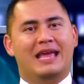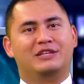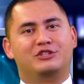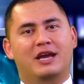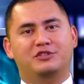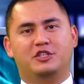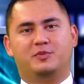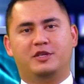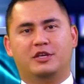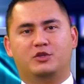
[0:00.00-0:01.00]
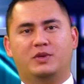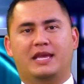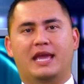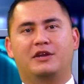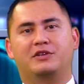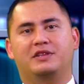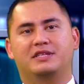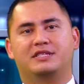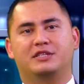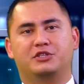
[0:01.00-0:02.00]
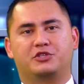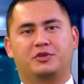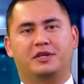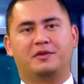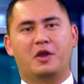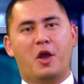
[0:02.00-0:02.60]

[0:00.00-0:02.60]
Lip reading: is not just because we cater to this industry,